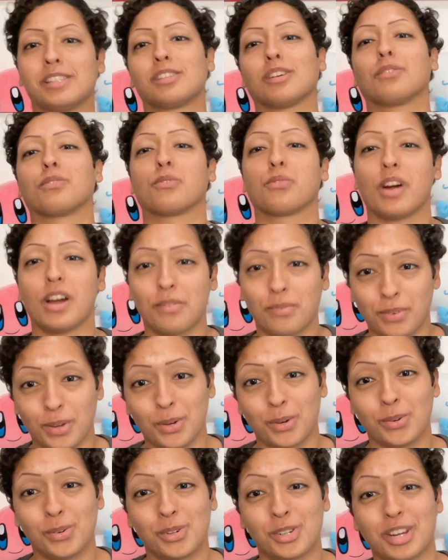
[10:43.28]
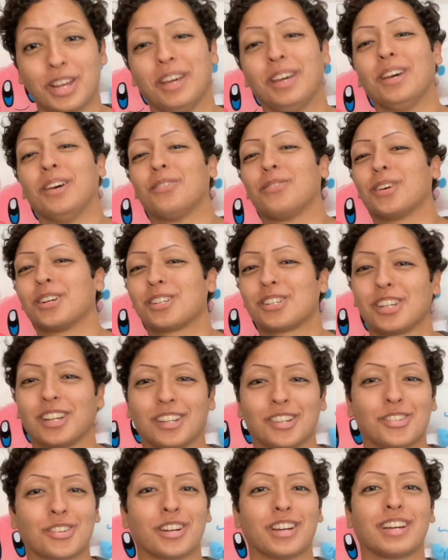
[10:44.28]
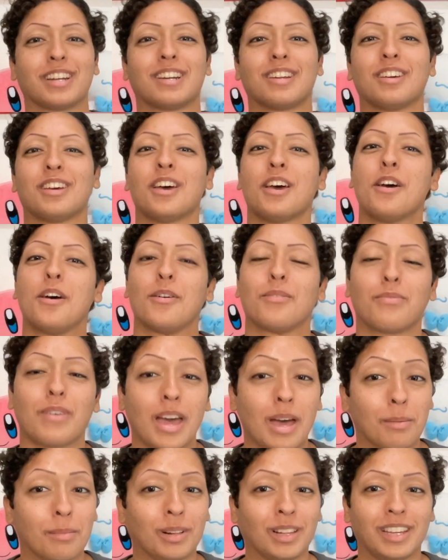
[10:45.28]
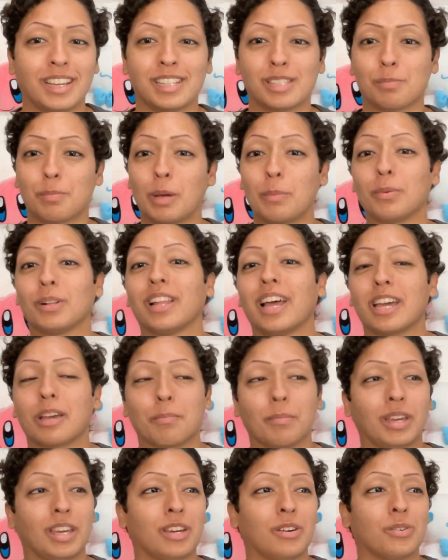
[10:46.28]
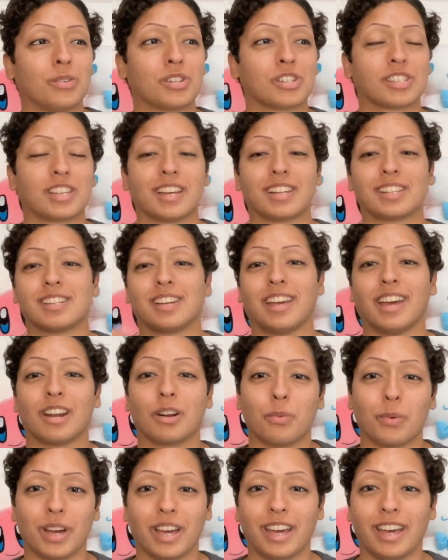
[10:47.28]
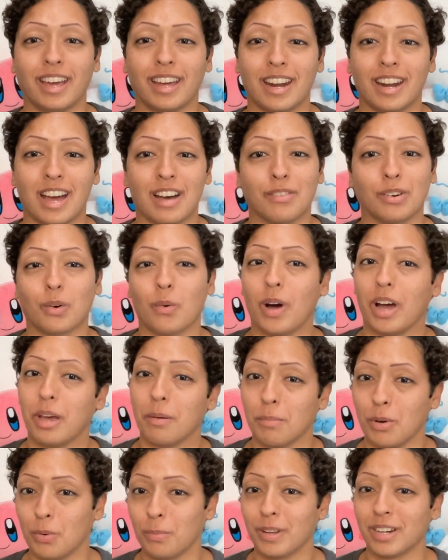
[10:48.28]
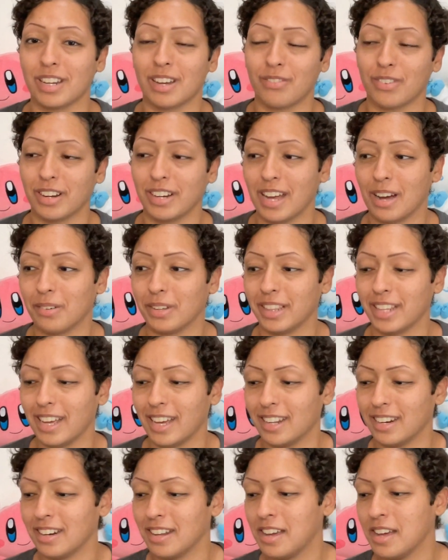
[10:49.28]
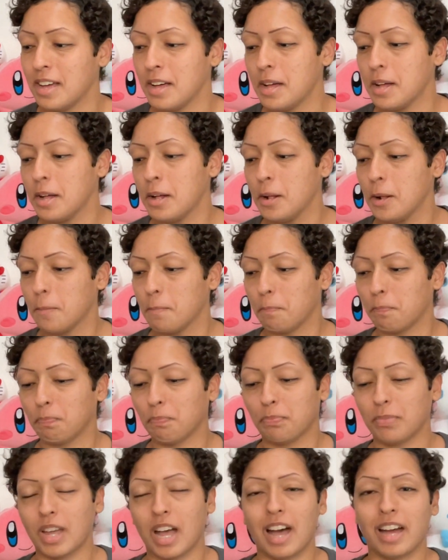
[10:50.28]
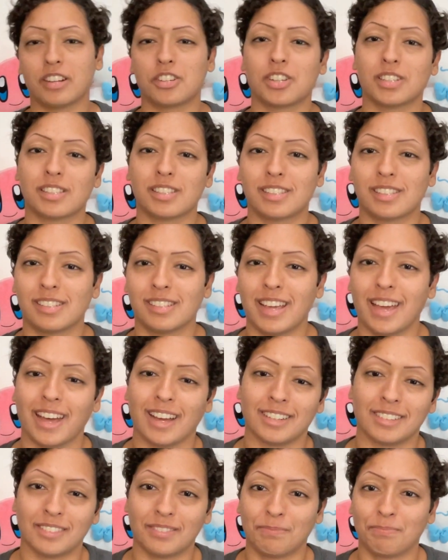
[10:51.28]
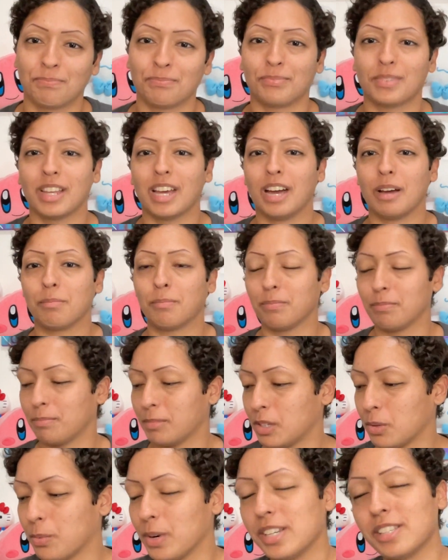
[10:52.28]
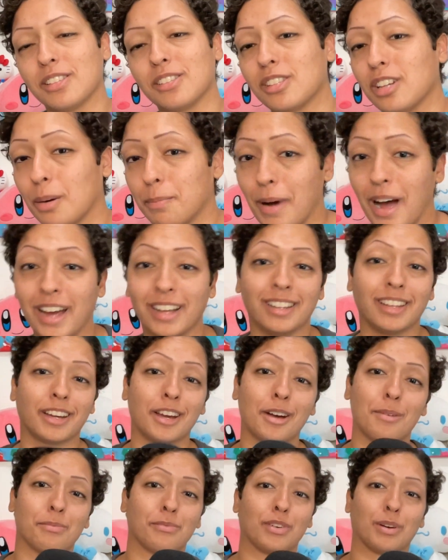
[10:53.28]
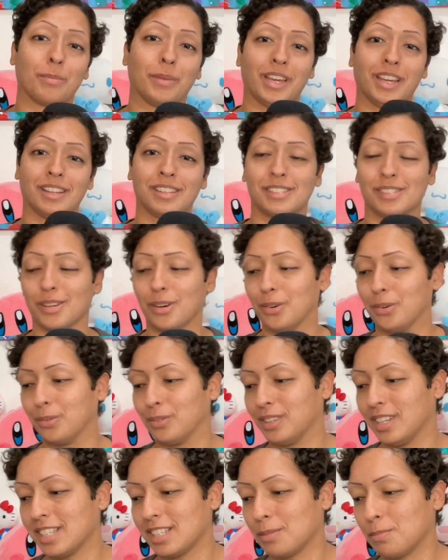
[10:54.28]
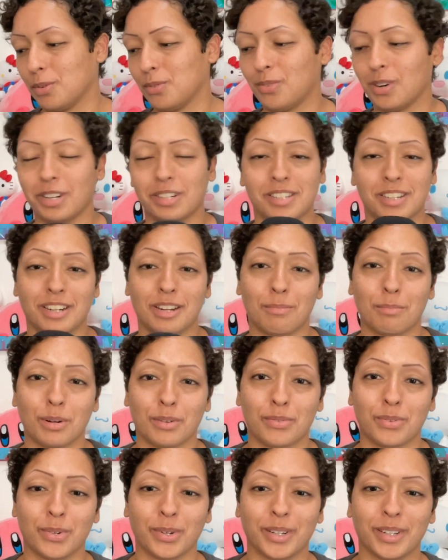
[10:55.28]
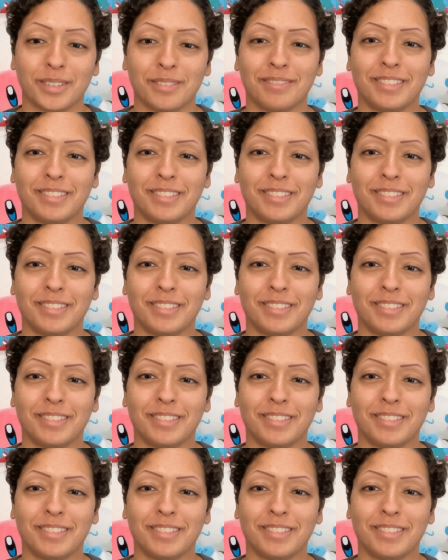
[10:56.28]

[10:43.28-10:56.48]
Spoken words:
of refuge for children, families, people like me who just like to get away and have a quiet moment every now and then. The reasons are piling up for me. So let's move on to number 4.